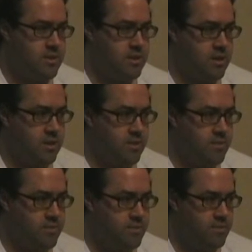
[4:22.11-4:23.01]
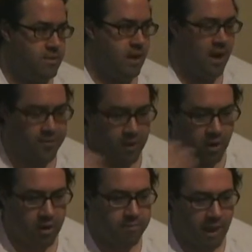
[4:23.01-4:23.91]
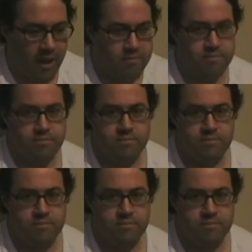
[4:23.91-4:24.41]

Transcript: you know, I thought about